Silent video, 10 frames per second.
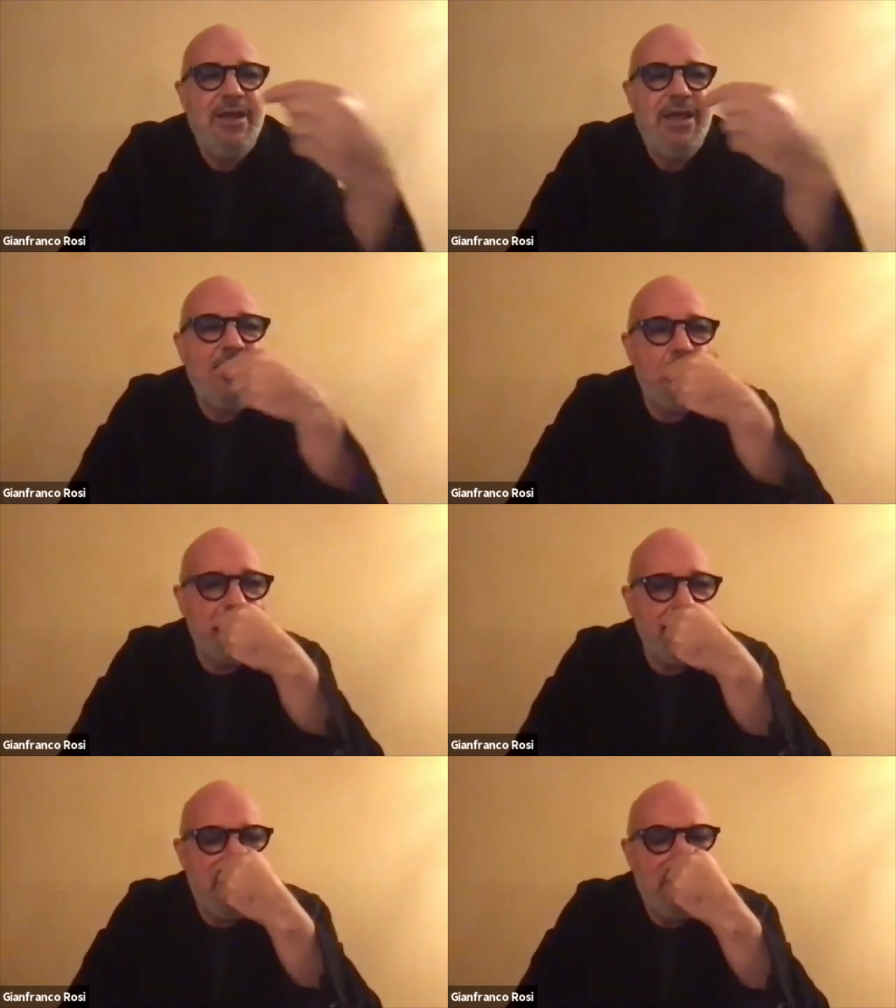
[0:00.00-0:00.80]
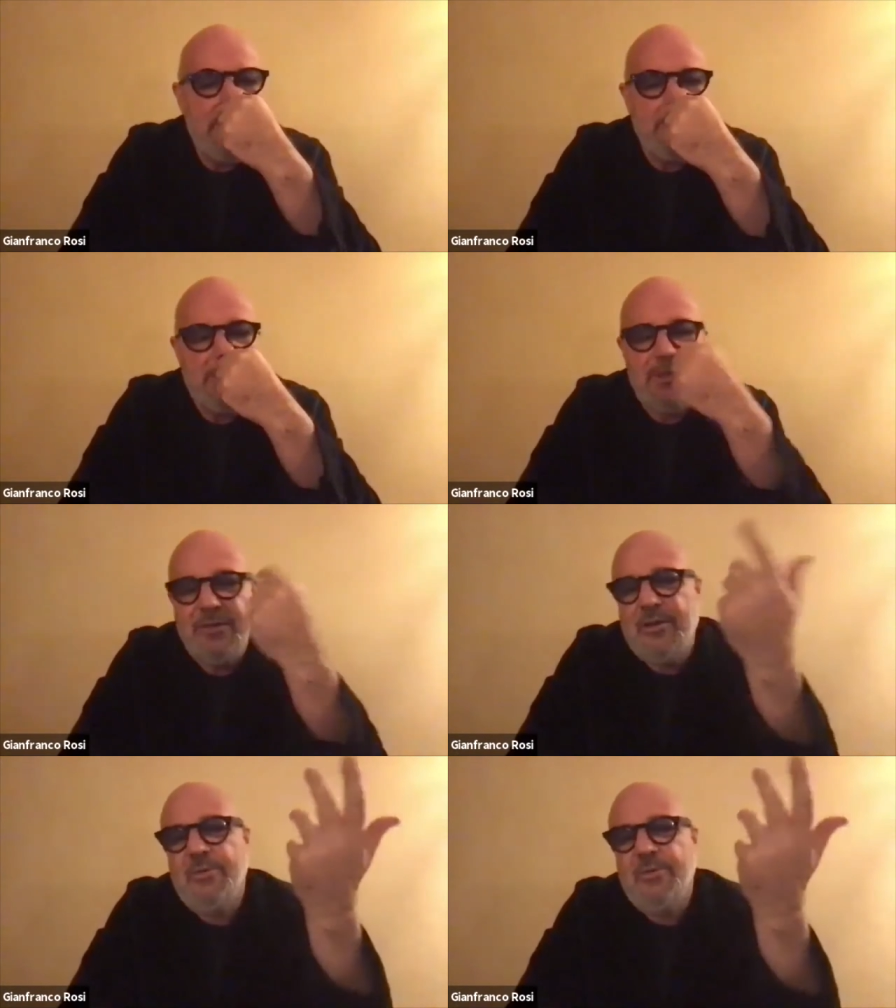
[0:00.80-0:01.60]
And nobody believed me, you
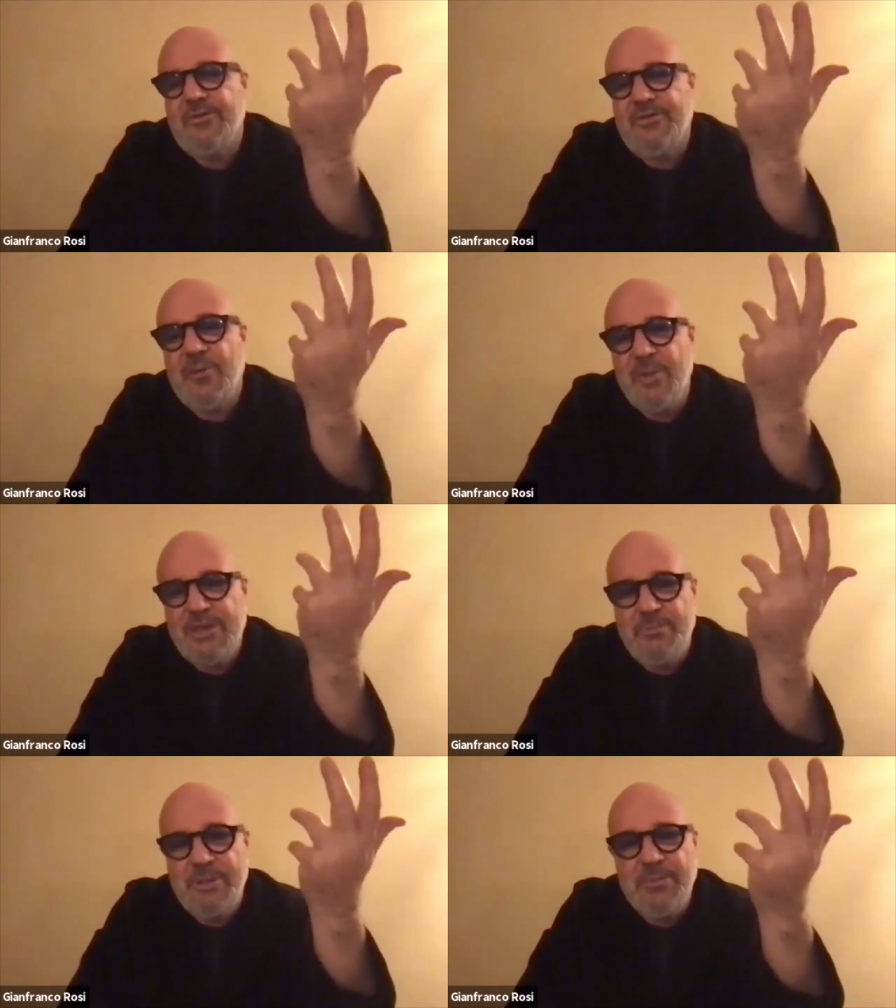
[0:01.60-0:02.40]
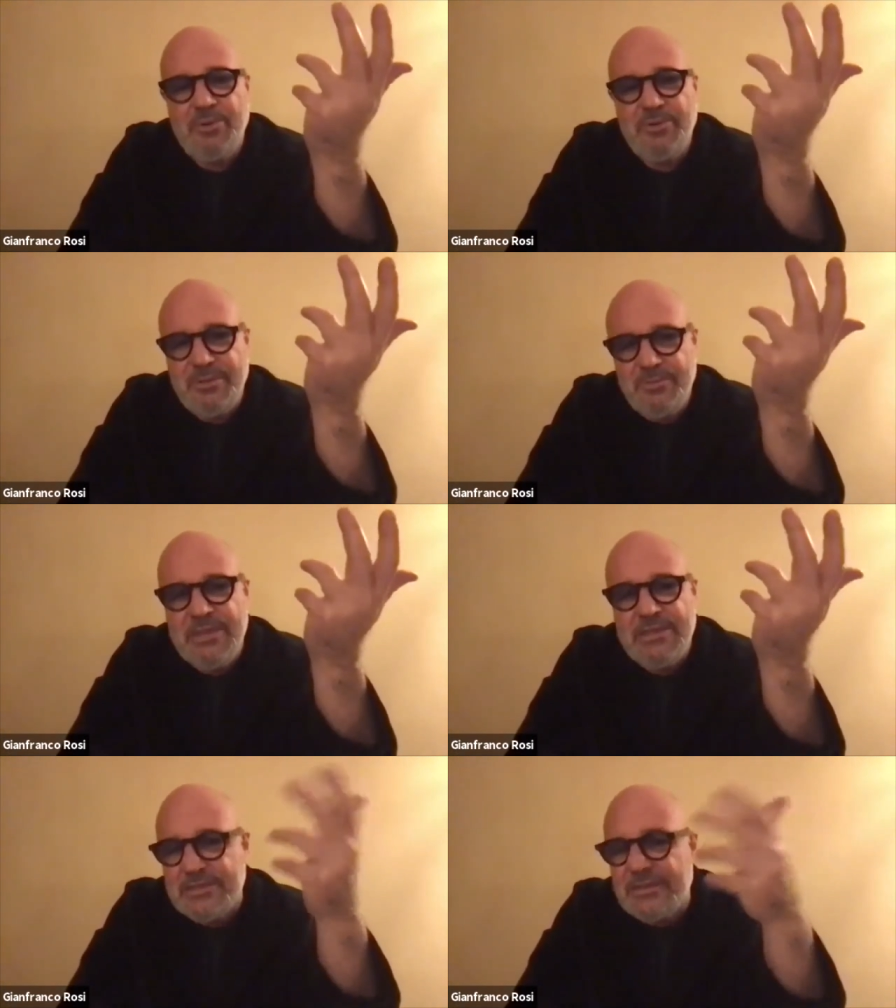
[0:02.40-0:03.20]
know, because how many people they
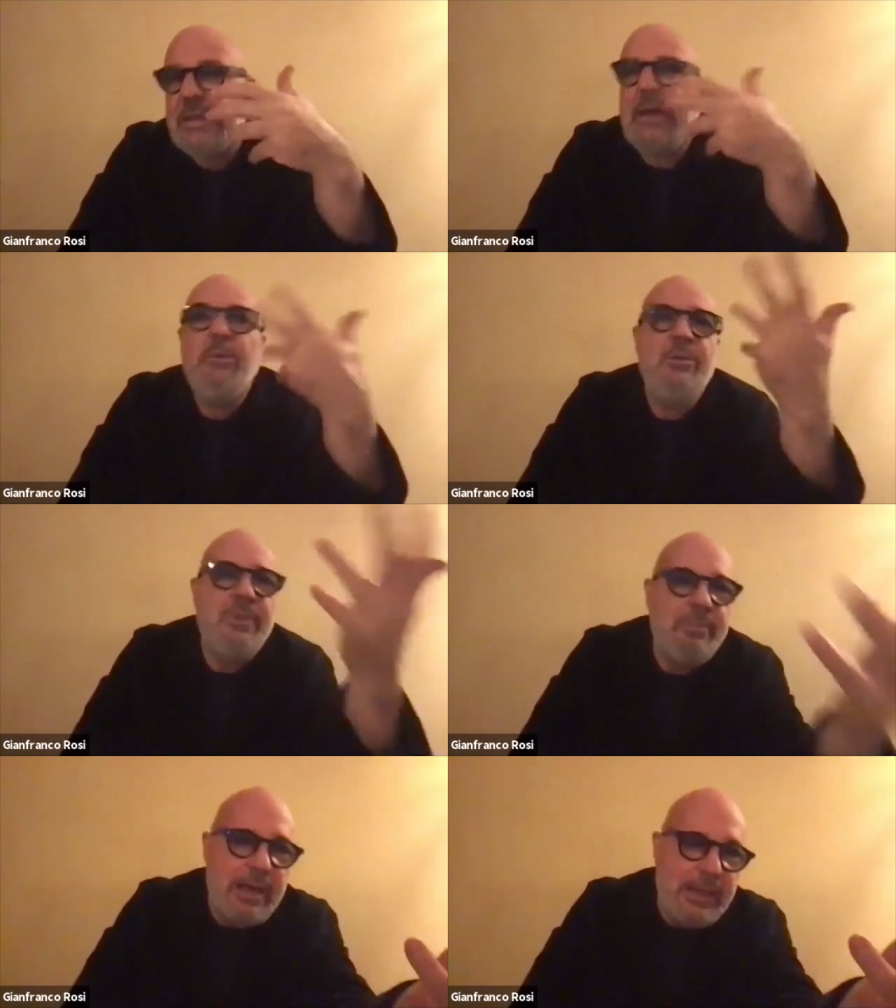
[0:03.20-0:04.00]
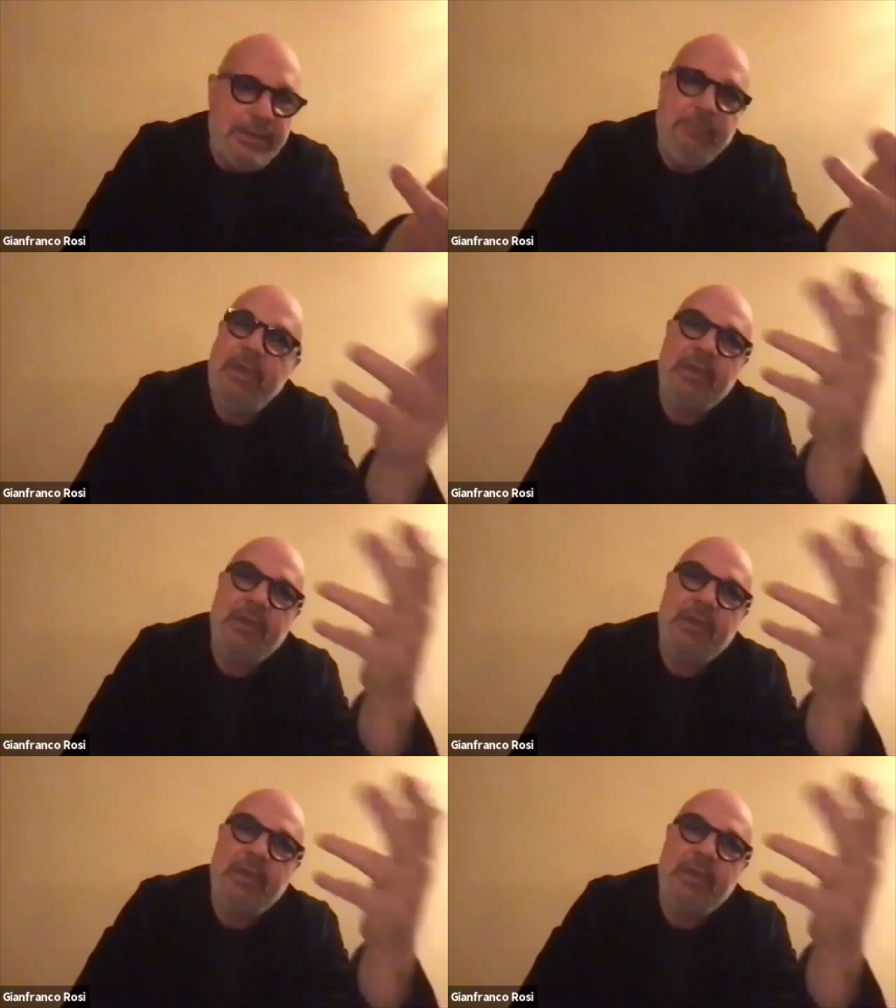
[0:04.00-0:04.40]
meet and they say, I will be back and make